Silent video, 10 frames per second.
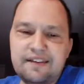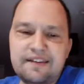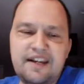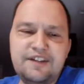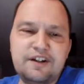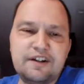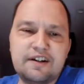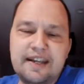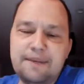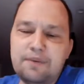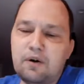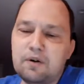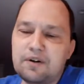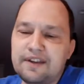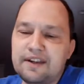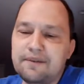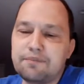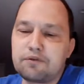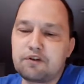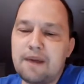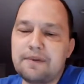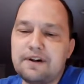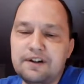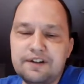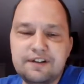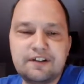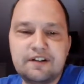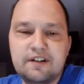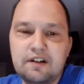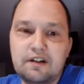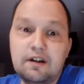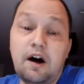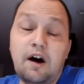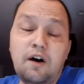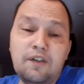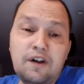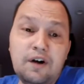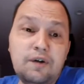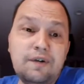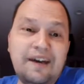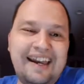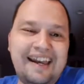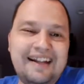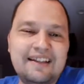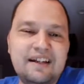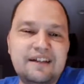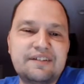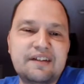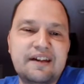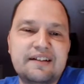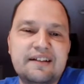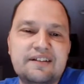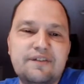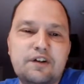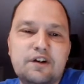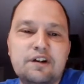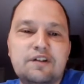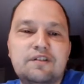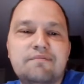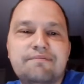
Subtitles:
easier to keep a hold of the parameters, although it does give you a good.